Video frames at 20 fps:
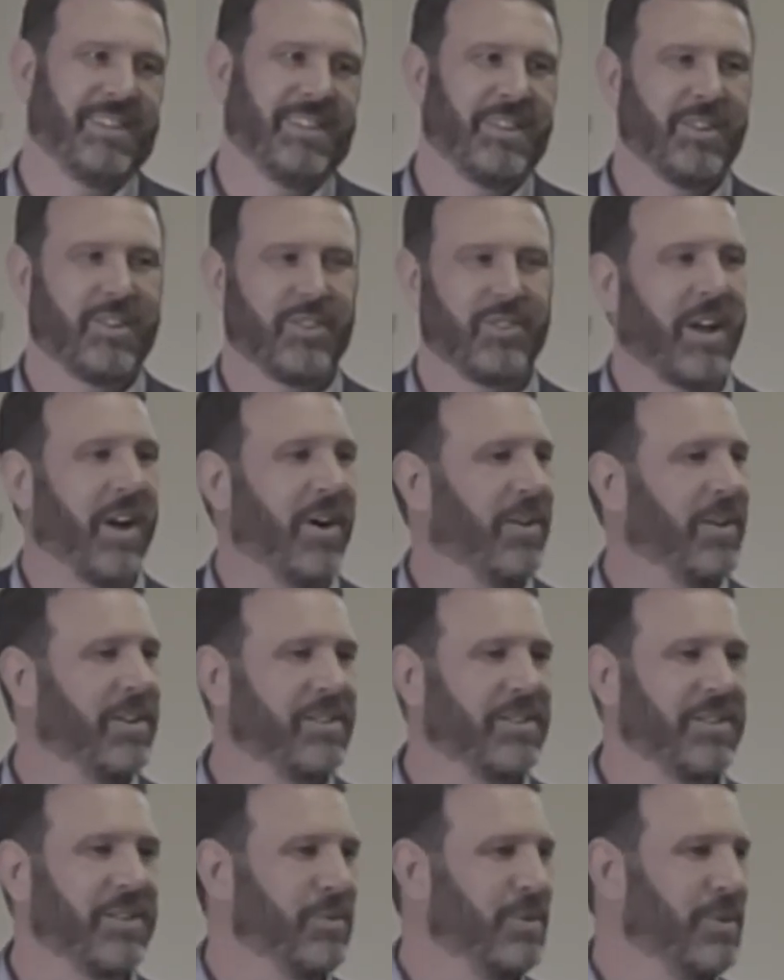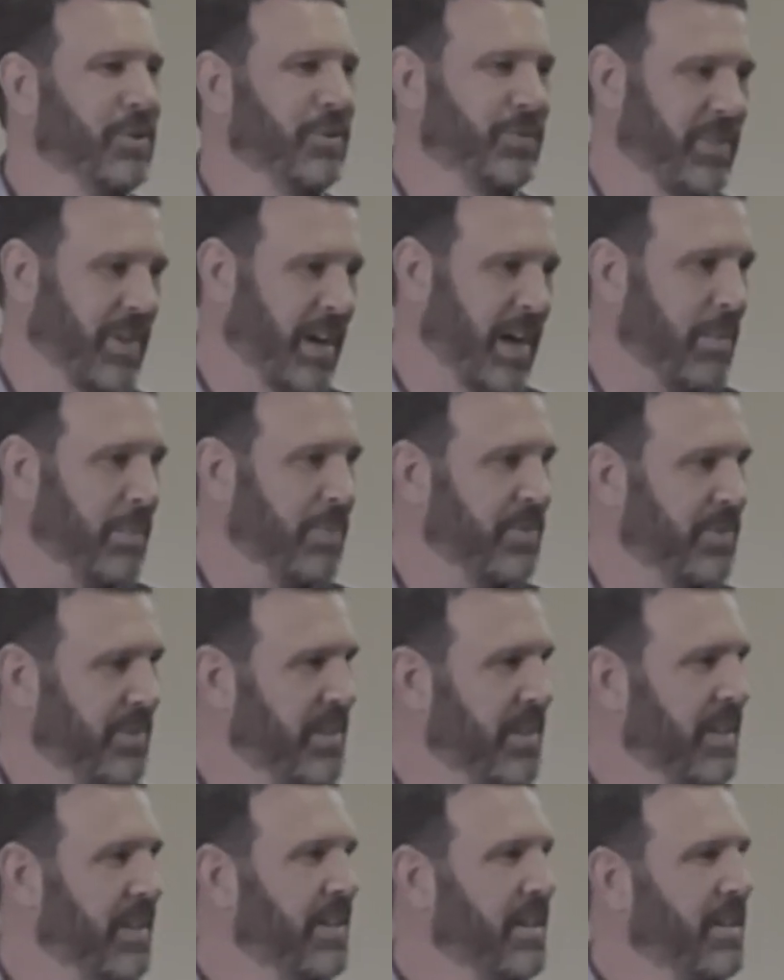Shout it to the
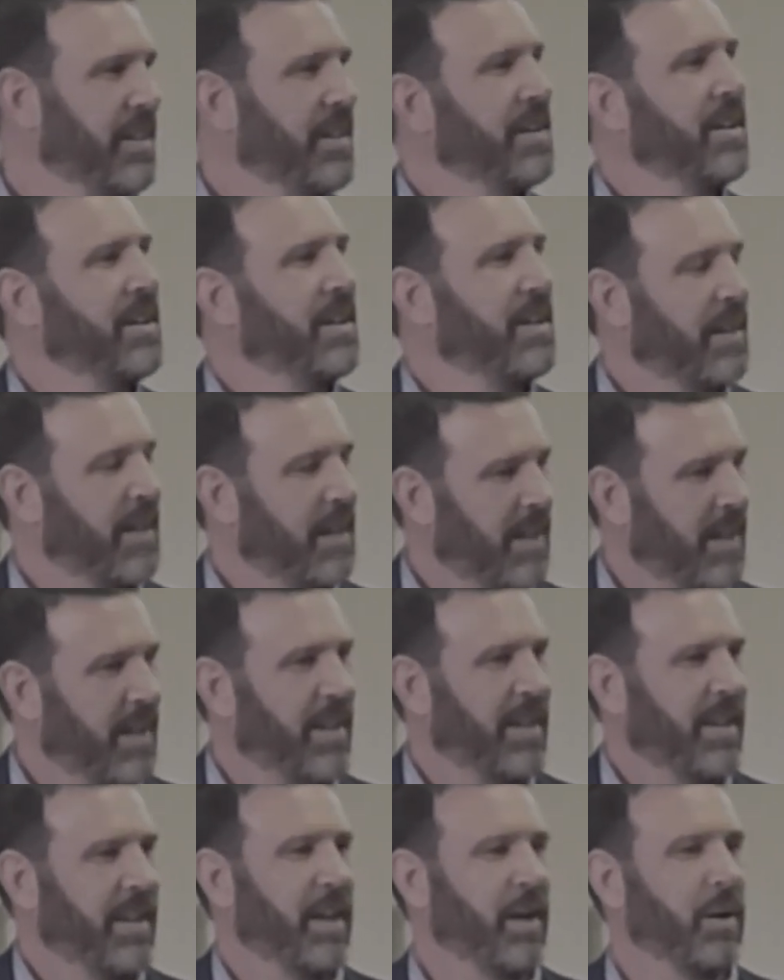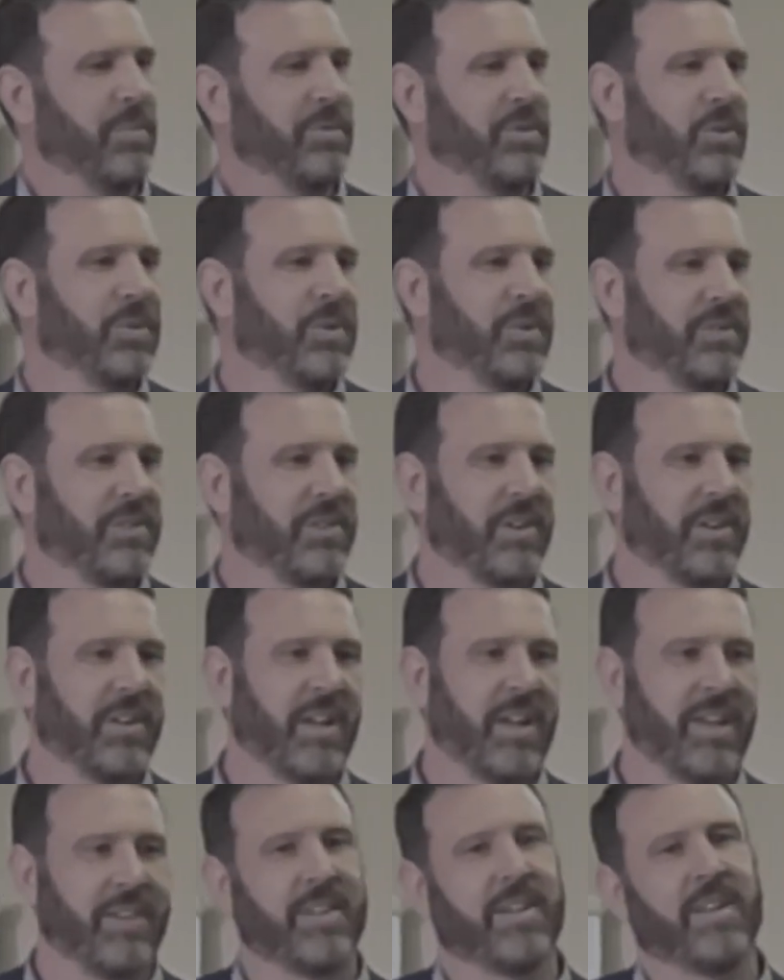rooftops. It helps you
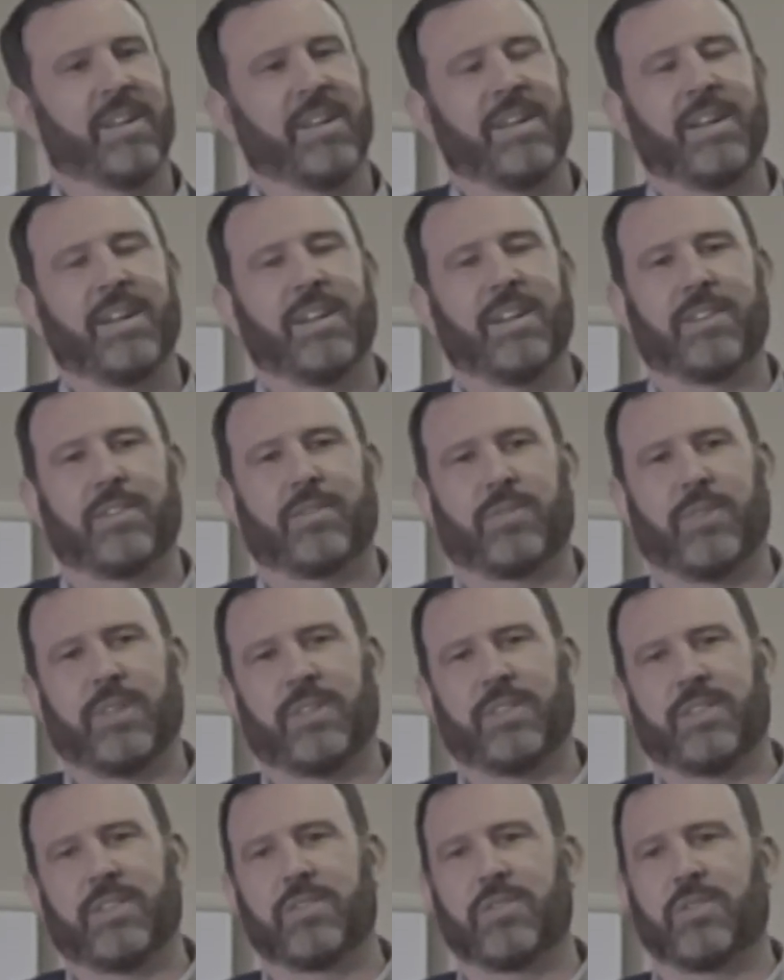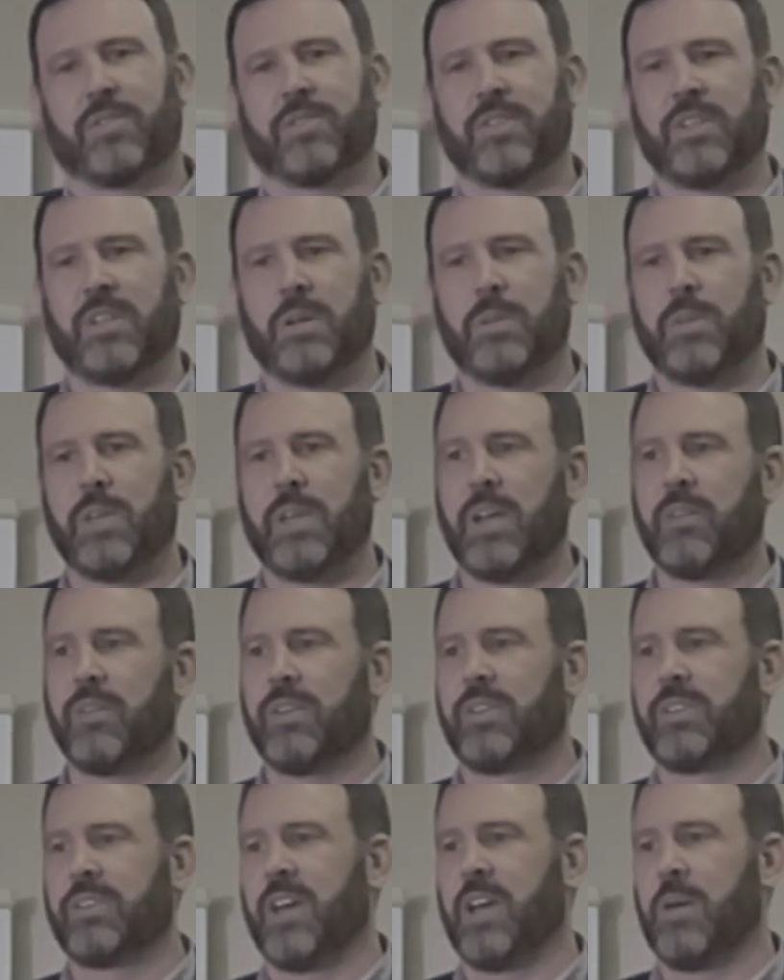internalize it. It's interesting to me,
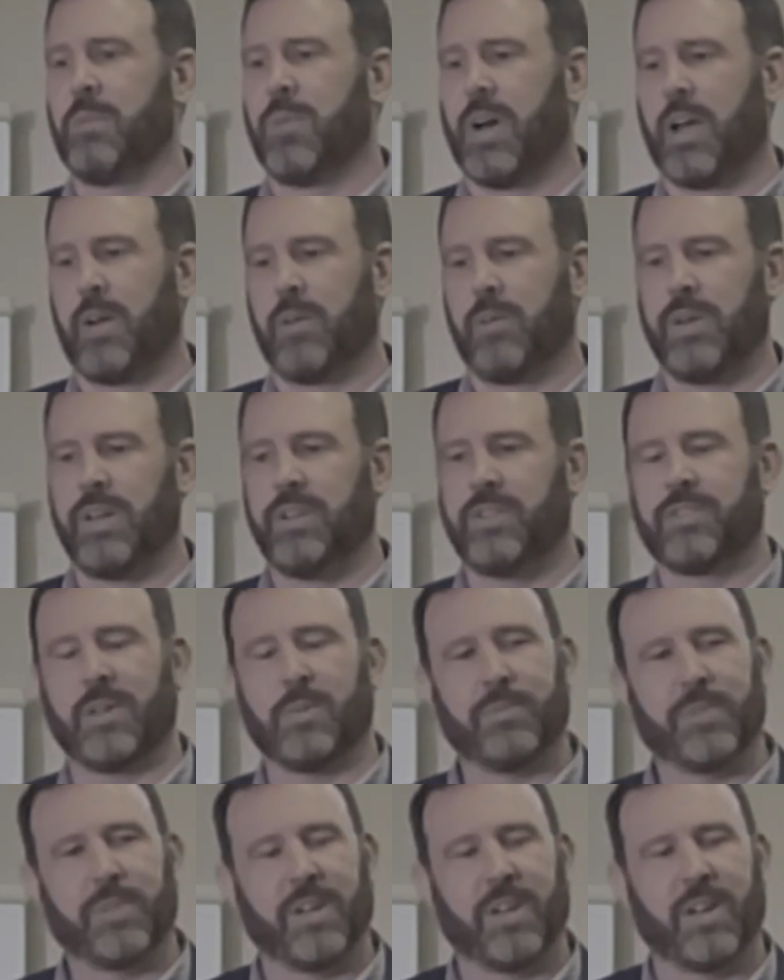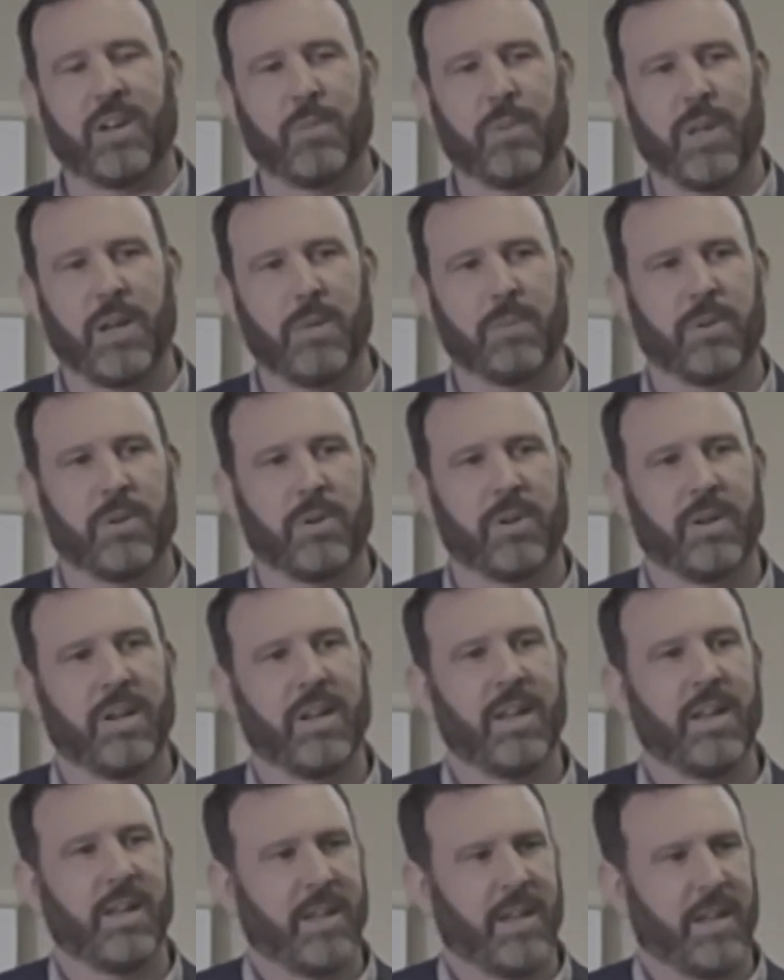every time I read something on a paper,
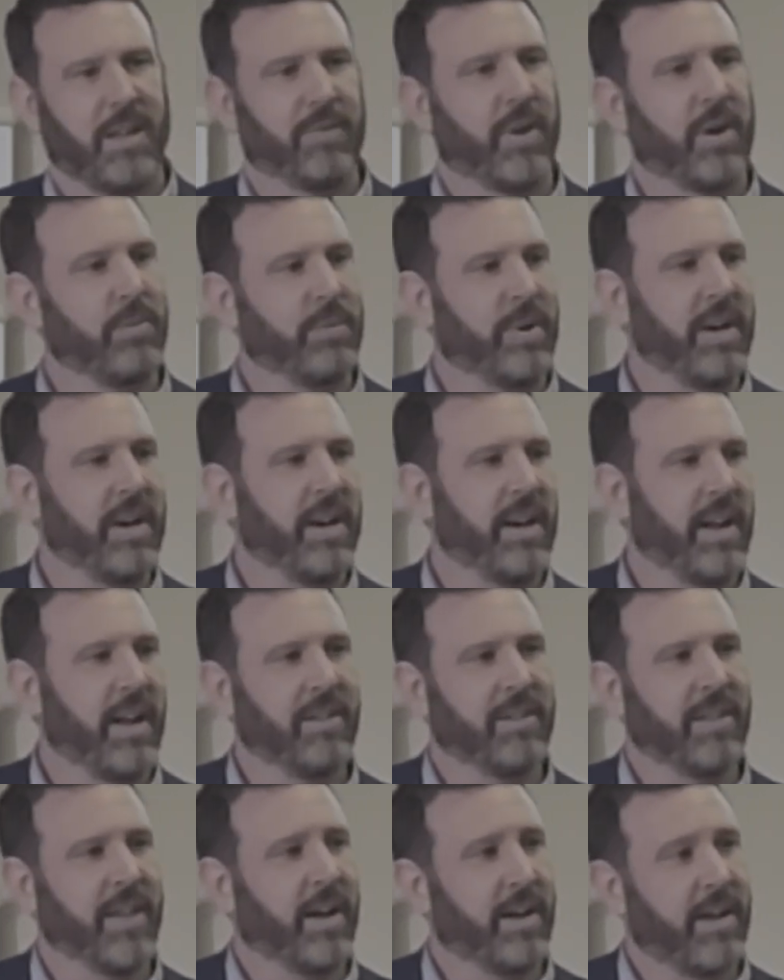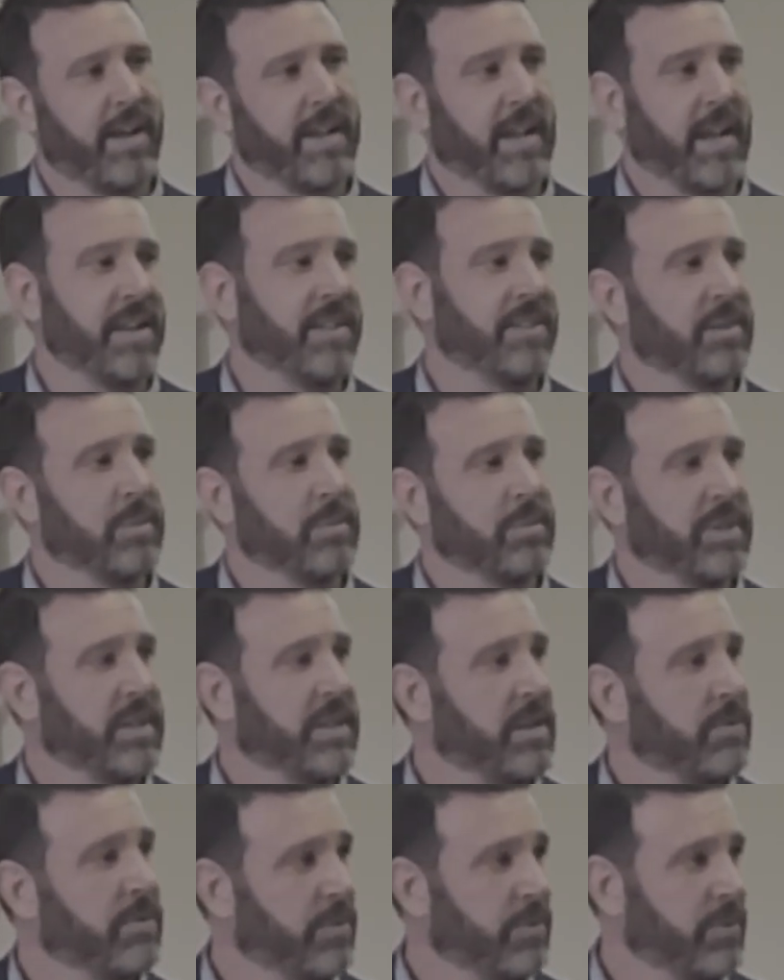if I read it out loud, I gain something
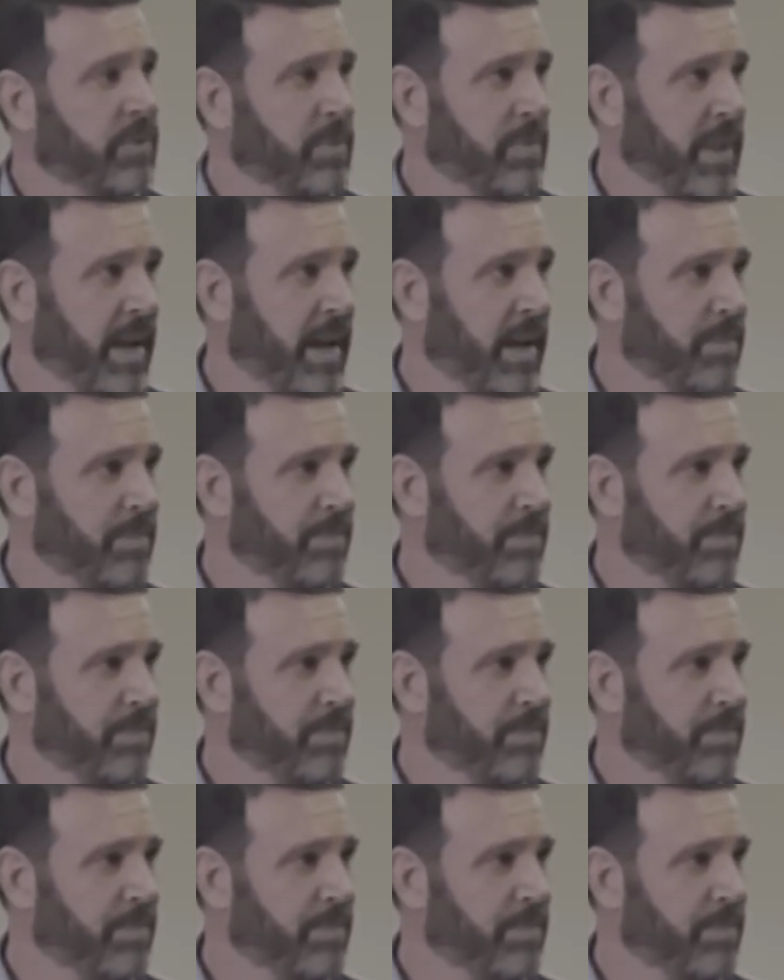different from that.